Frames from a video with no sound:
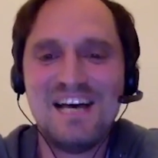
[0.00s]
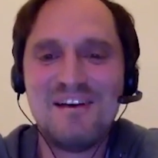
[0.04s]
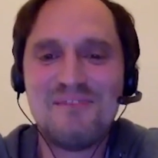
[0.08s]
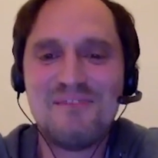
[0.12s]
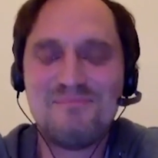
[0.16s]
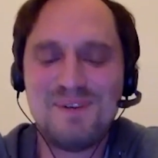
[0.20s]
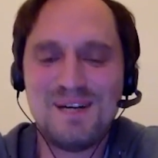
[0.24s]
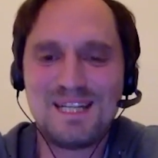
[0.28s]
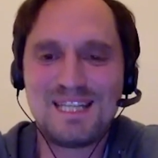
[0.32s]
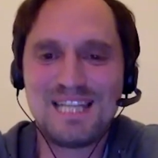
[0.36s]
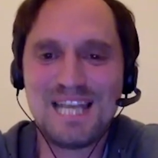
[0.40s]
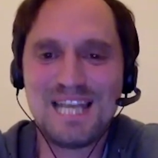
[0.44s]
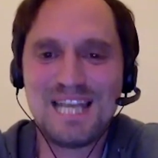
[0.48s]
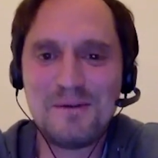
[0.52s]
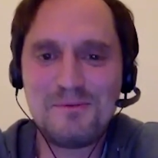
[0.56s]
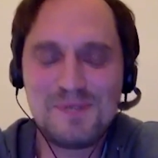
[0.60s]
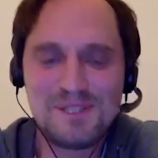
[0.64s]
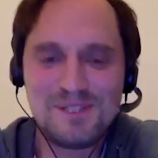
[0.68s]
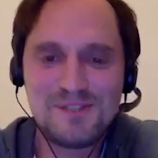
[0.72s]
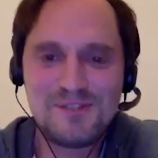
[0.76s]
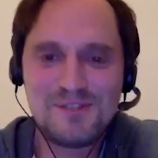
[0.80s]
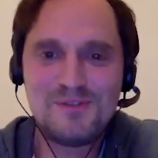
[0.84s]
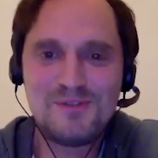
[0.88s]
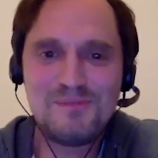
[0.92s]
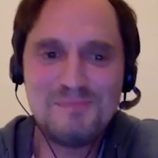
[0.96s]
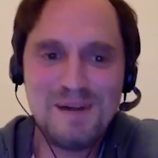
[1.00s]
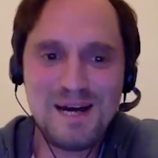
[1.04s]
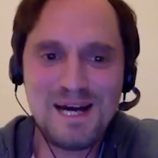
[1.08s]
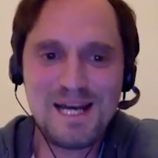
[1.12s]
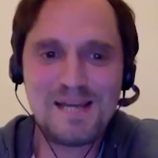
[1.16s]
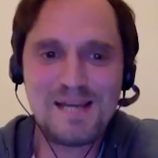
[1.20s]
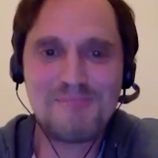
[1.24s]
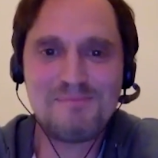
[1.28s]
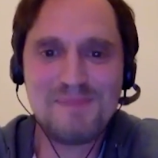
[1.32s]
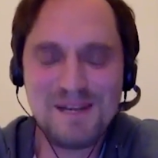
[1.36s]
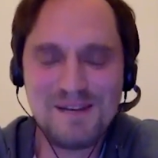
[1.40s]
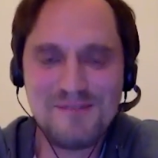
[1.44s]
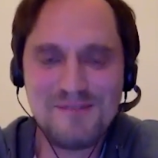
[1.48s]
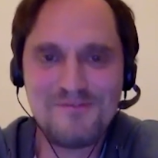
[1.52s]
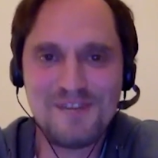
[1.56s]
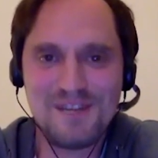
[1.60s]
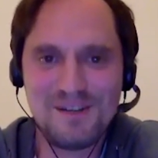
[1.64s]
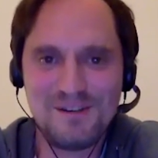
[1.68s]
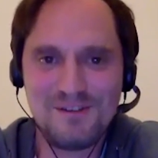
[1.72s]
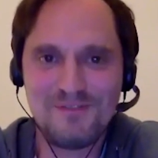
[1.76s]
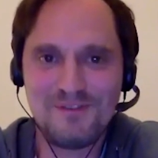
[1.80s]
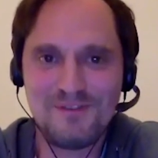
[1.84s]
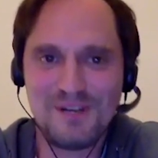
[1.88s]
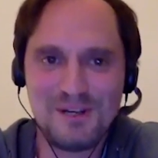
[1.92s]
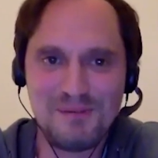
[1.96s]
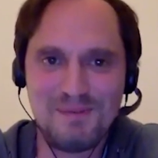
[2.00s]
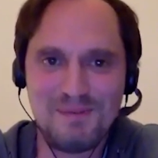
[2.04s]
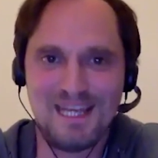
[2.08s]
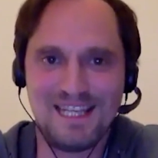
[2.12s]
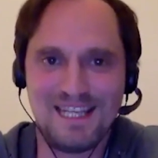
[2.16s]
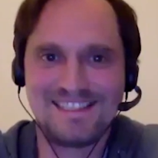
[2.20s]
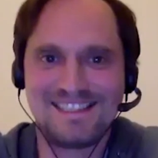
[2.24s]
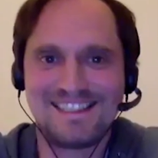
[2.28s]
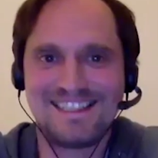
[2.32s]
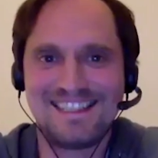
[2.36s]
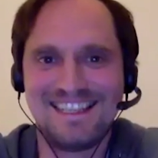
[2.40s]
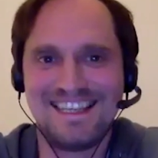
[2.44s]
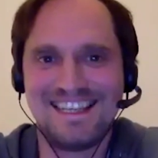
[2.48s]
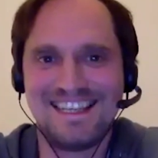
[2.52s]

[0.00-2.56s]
but I will do my very, very best.